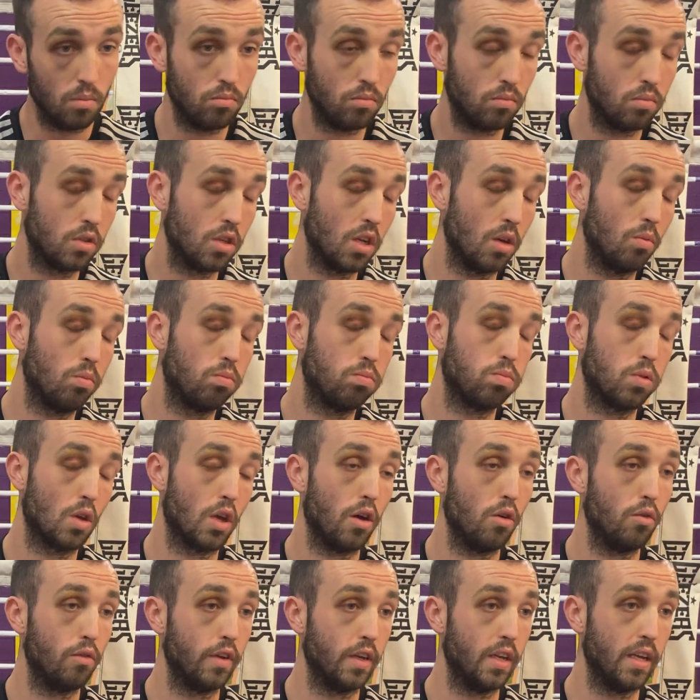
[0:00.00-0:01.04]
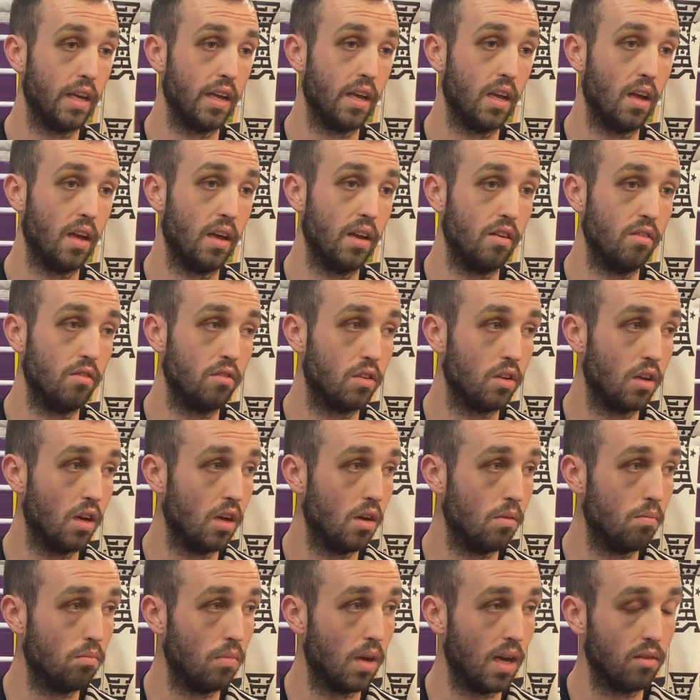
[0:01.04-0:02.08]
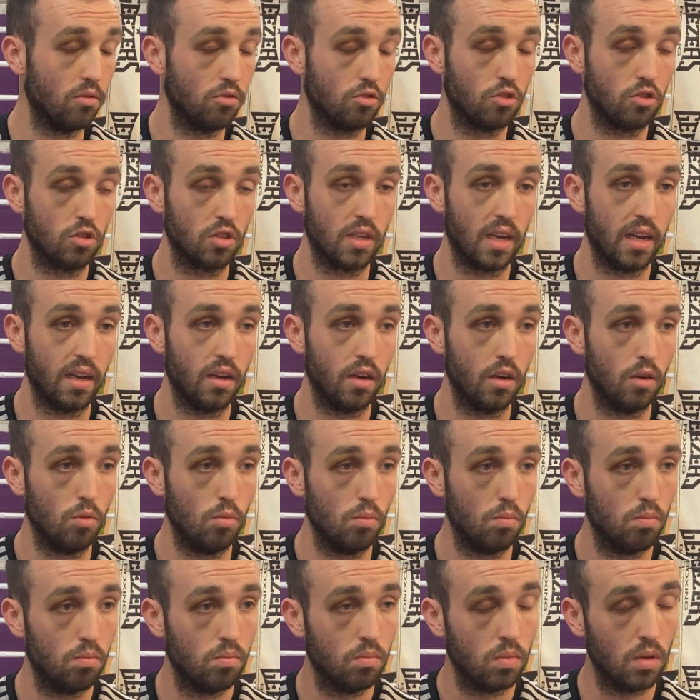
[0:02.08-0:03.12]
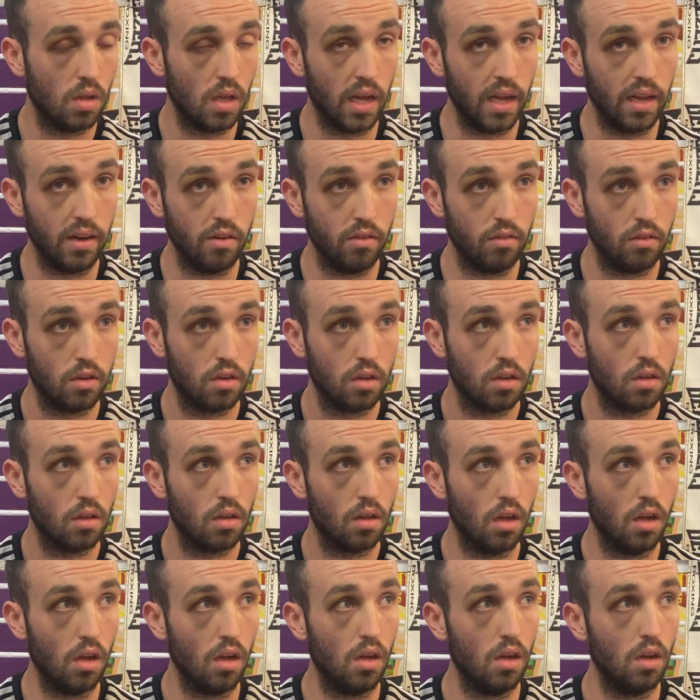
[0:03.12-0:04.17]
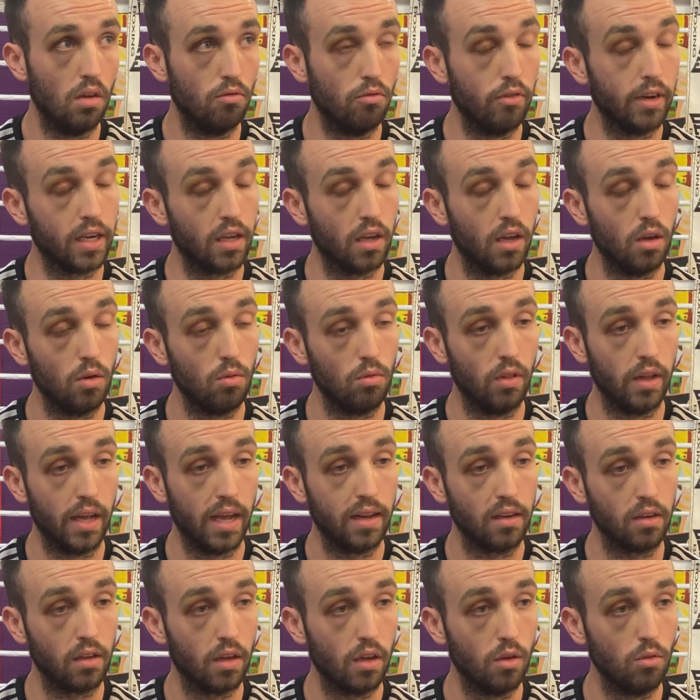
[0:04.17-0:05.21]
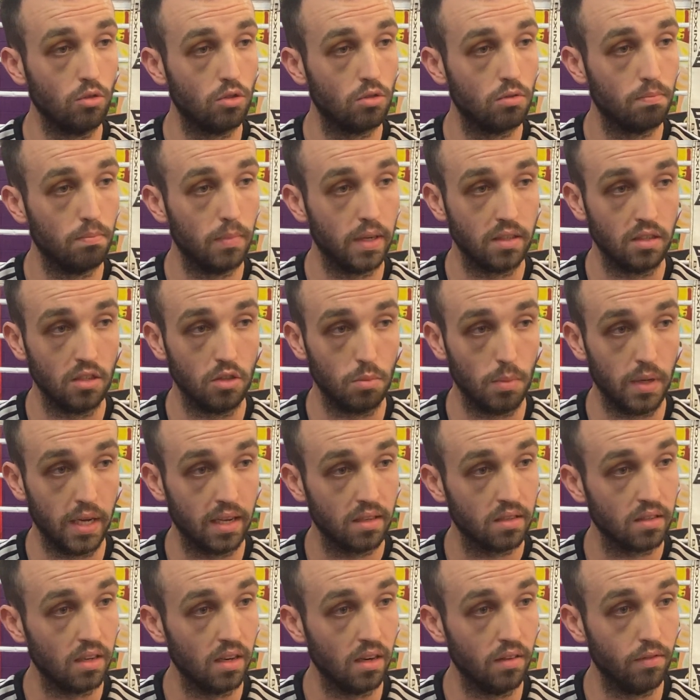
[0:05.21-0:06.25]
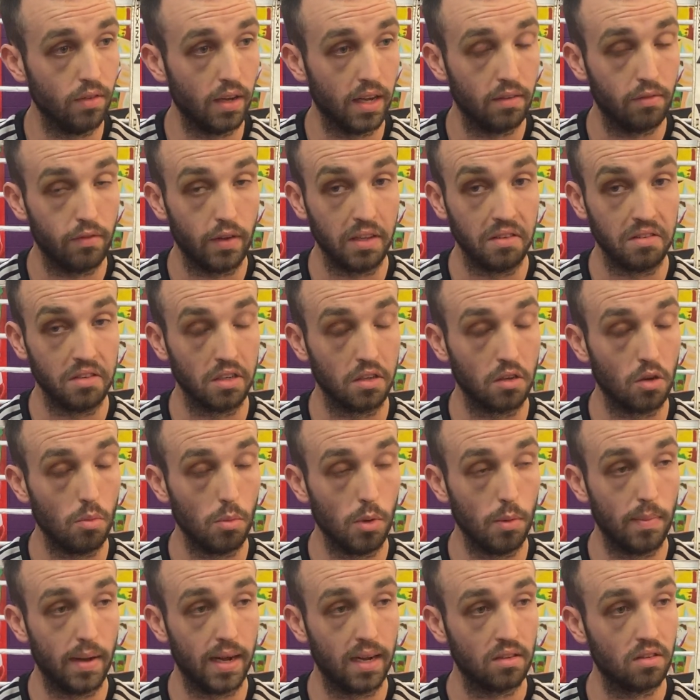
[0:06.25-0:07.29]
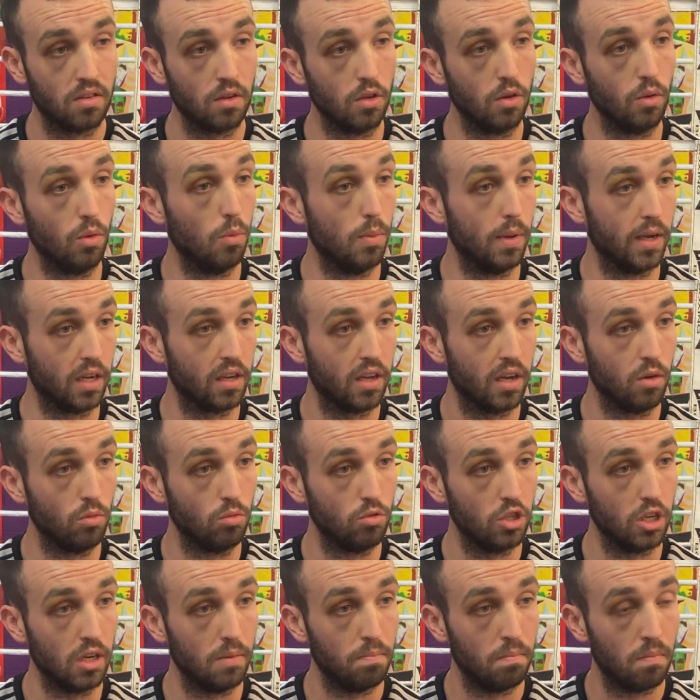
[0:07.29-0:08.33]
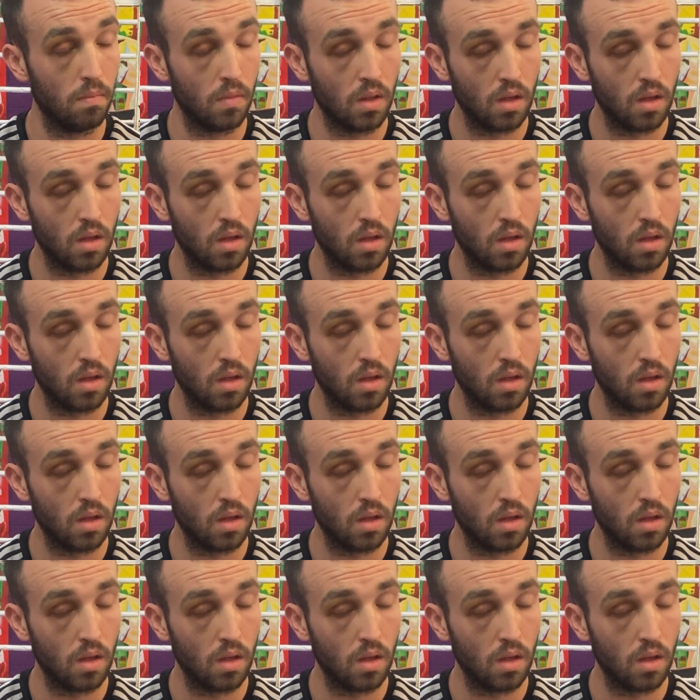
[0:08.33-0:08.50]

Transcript: So COVID hit, and I was just at home, and Rico, the head coach, messaged me asking if I fancied coming back to do a bit of coaching.